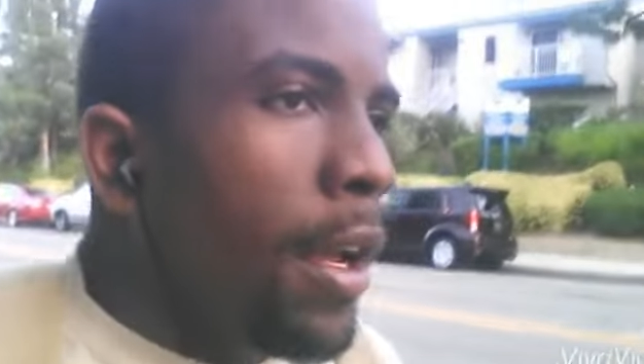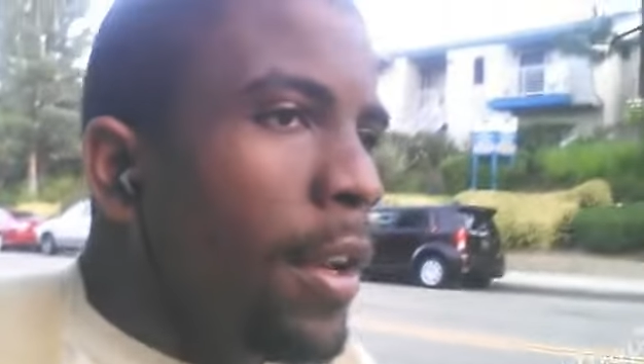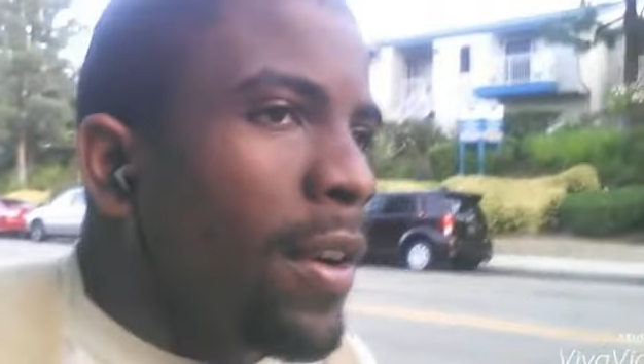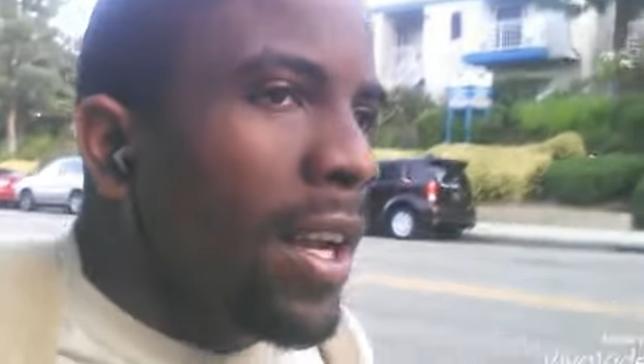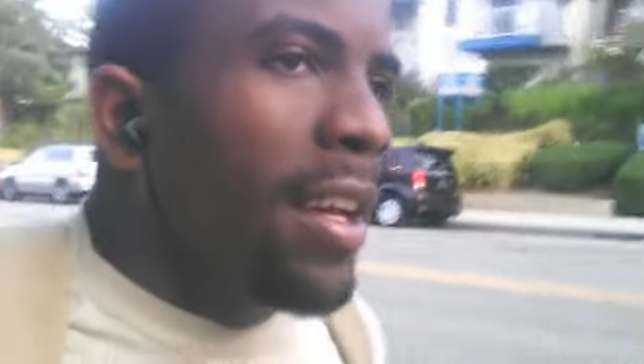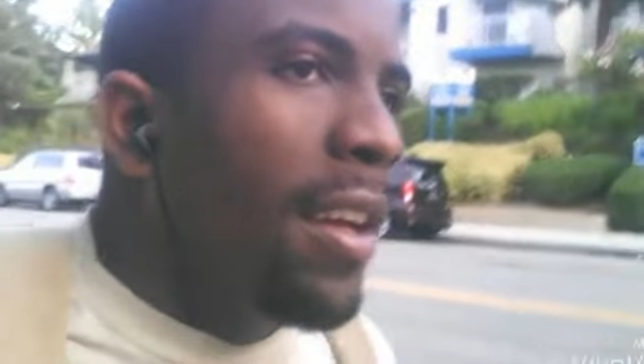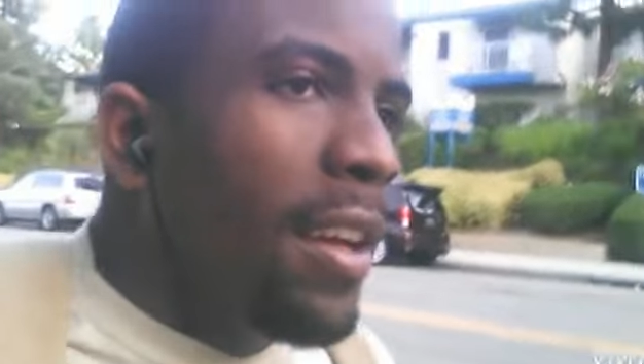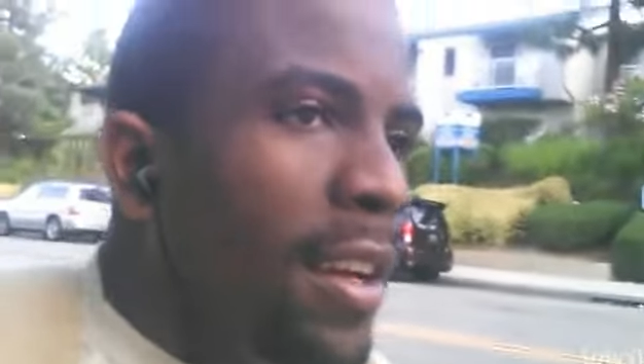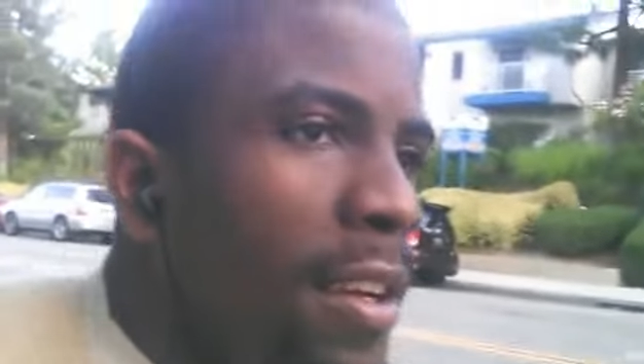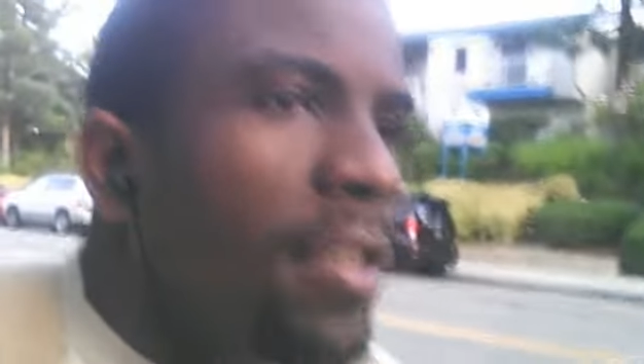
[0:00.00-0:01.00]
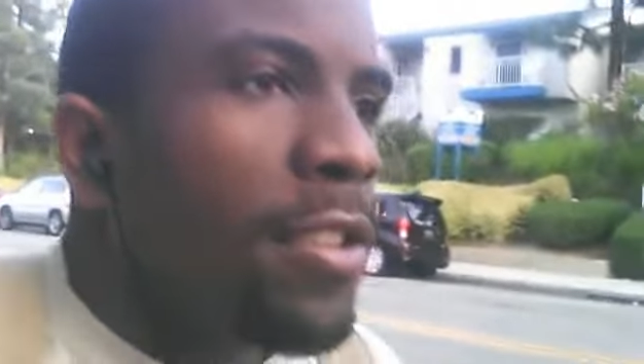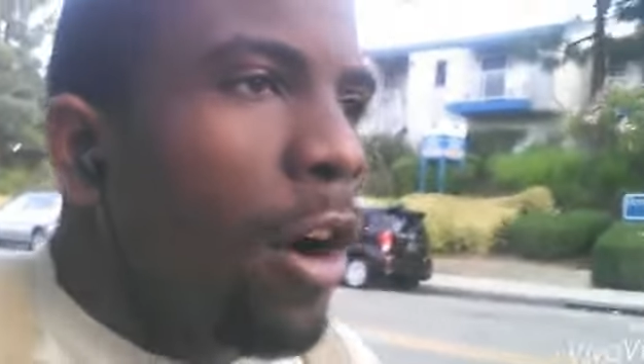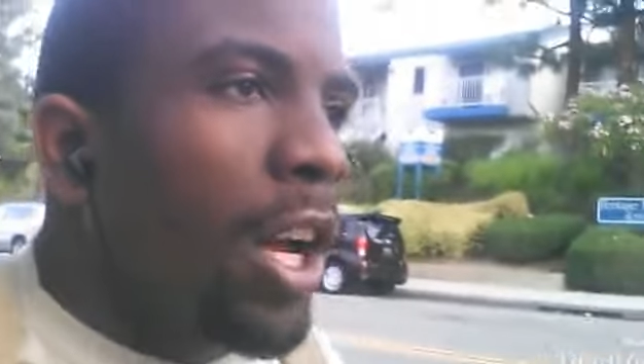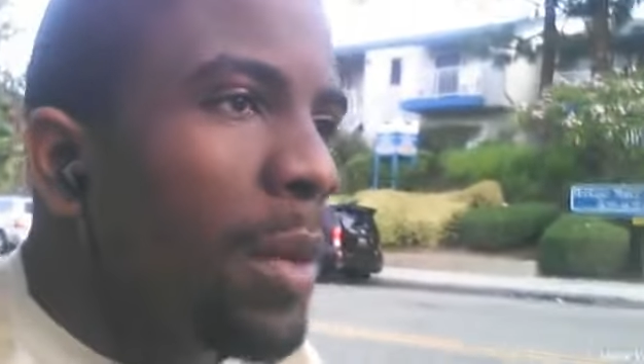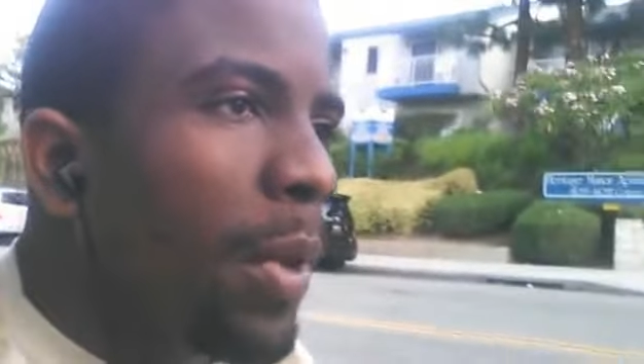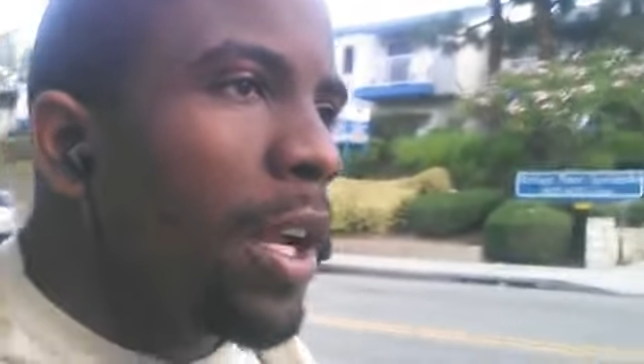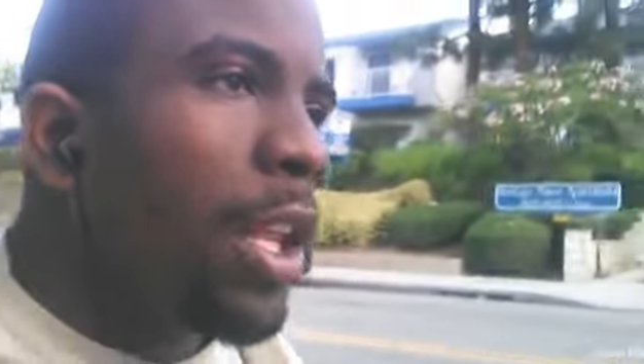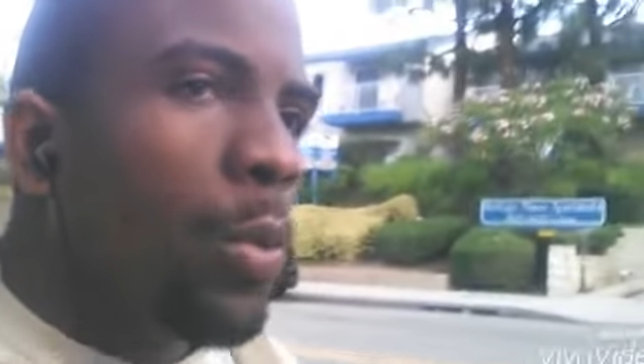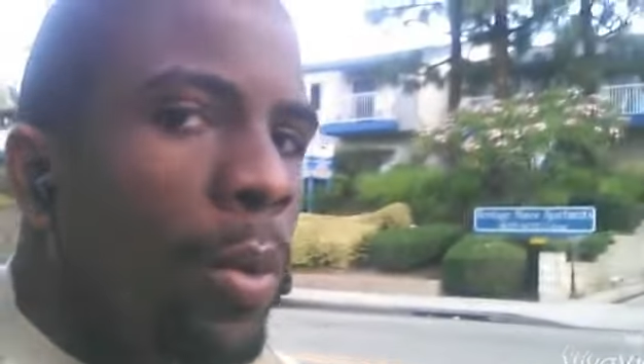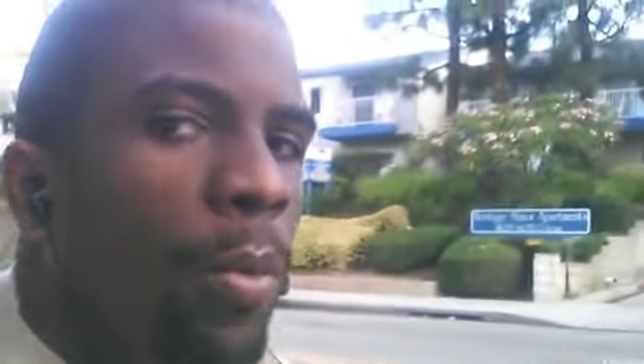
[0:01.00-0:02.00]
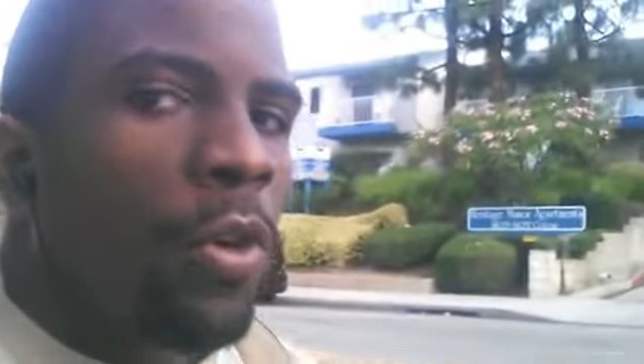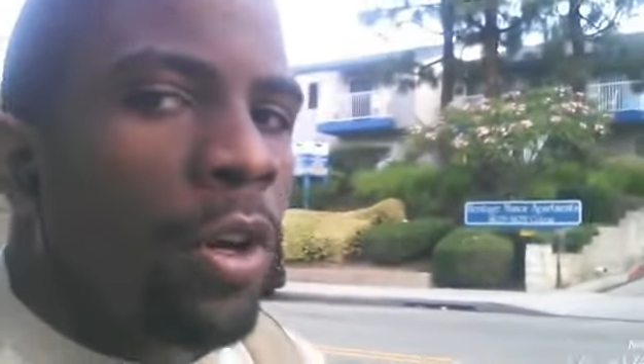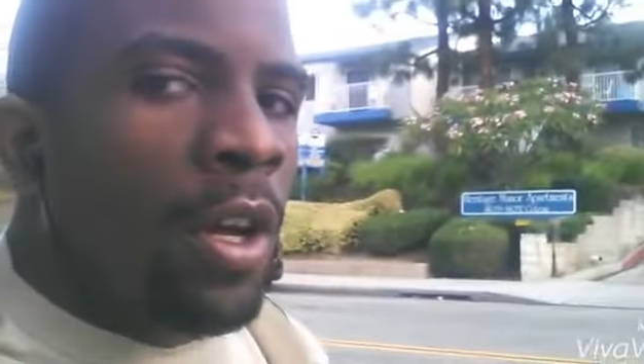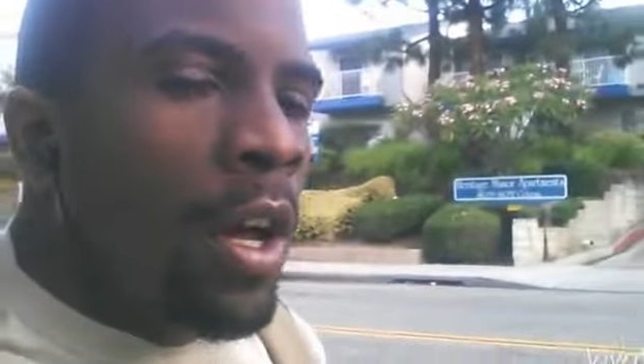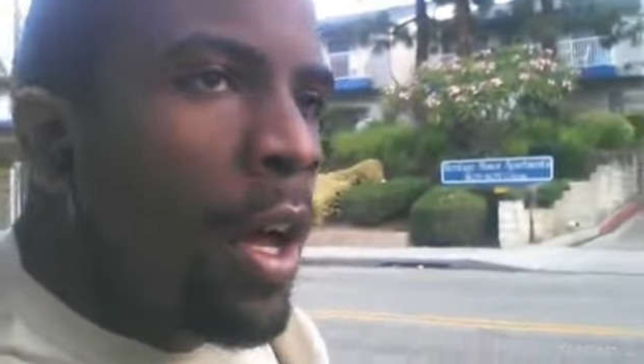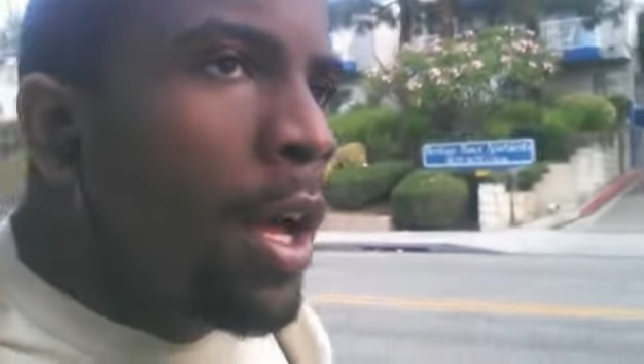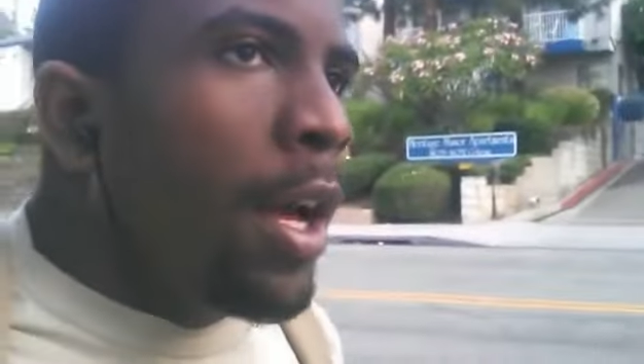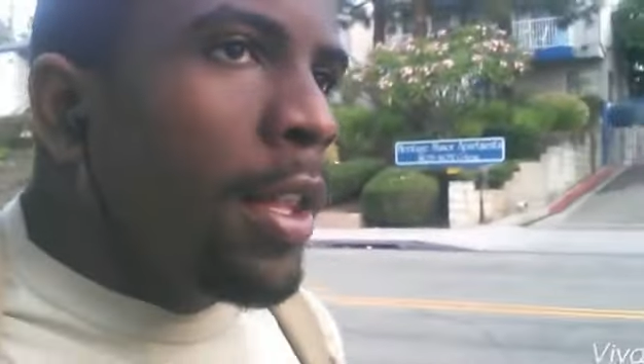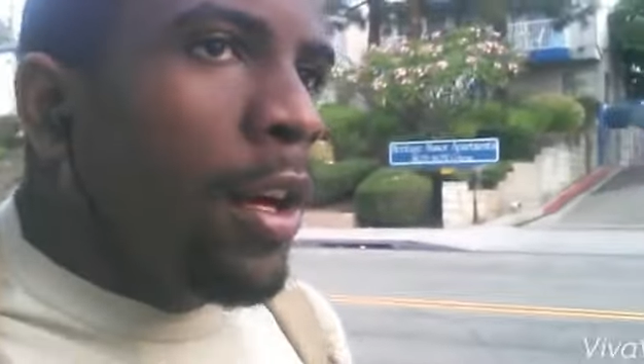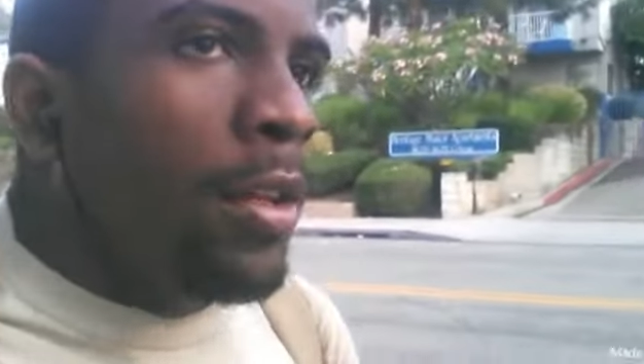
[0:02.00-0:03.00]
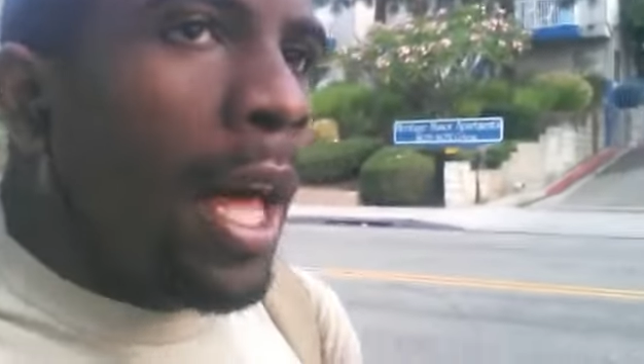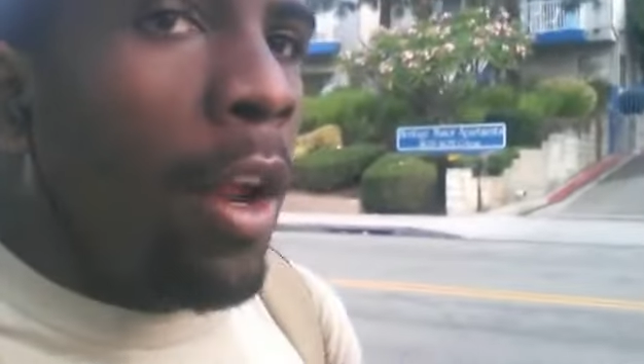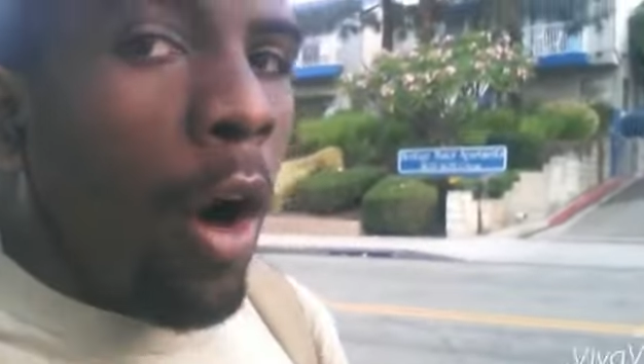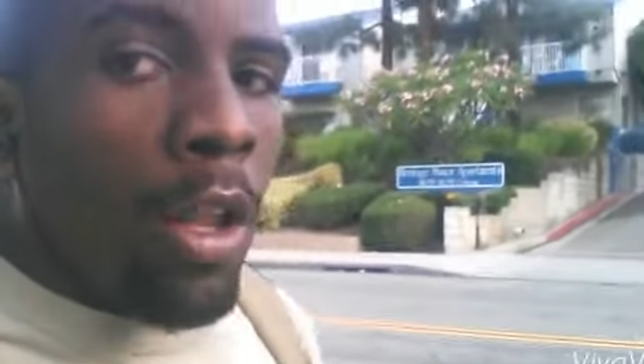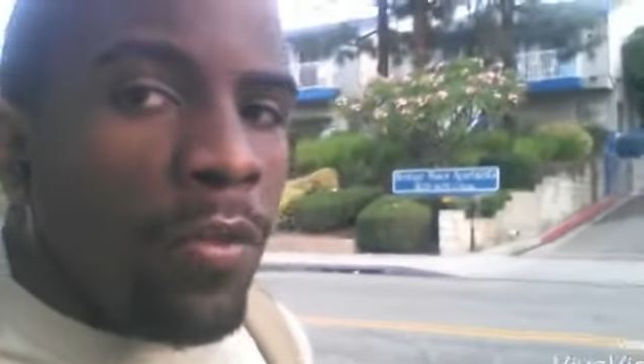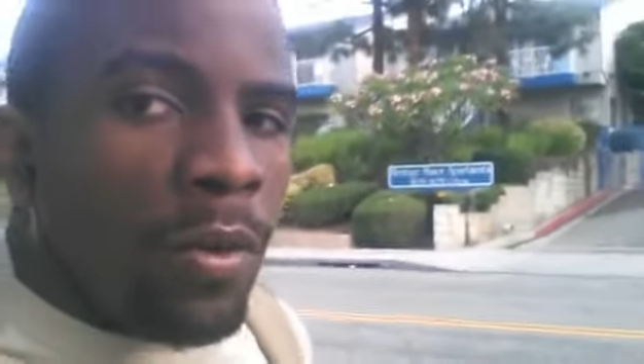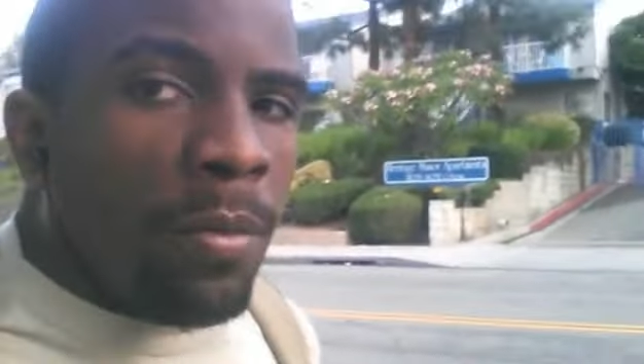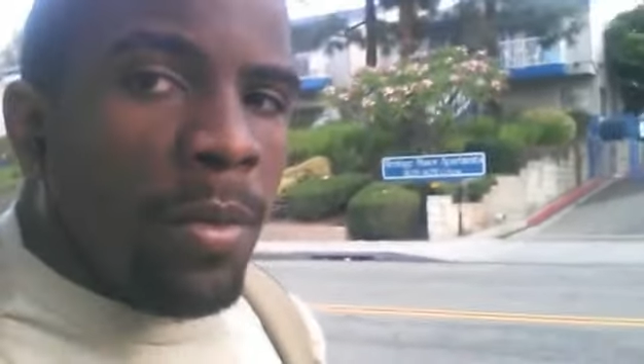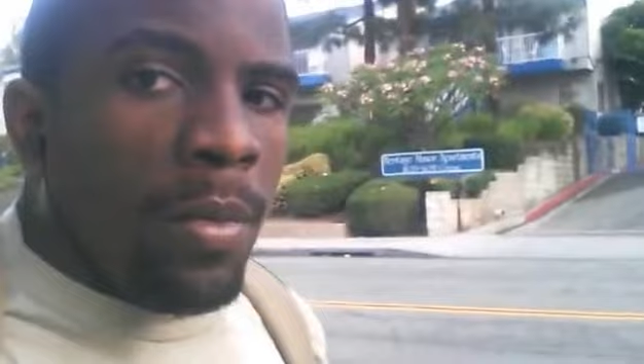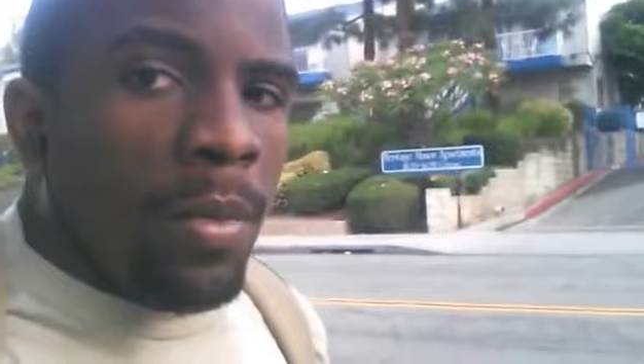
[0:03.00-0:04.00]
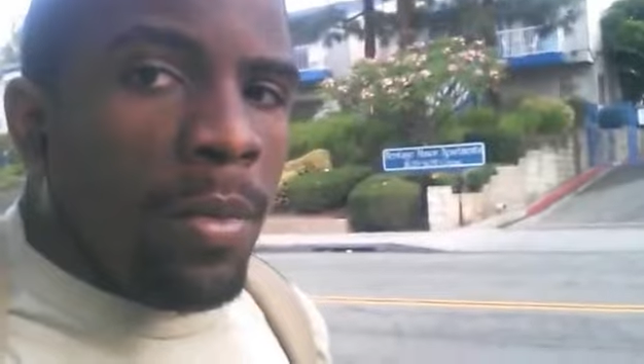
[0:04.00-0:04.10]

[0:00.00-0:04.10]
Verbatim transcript: you know, kind of talking about it a little bit more. Now, not all of them,